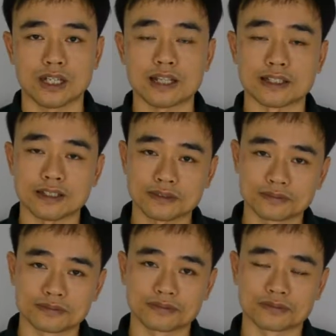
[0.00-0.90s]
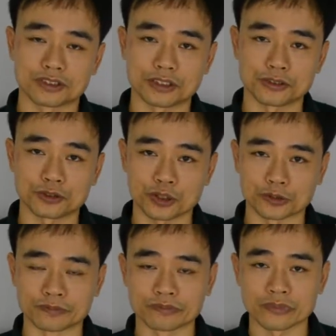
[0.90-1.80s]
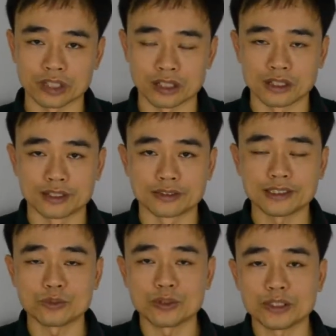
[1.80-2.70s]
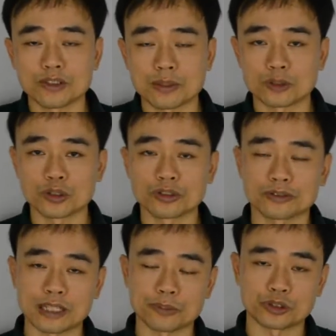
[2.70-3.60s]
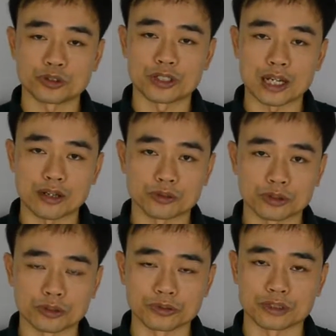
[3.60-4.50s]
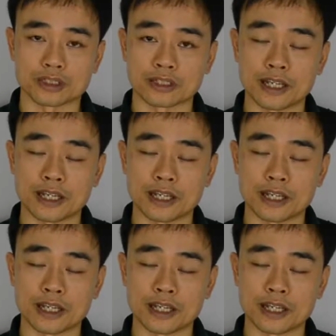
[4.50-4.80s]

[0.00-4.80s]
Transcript: Hi there, this is Joe. This video I'm going to demonstrate how to use the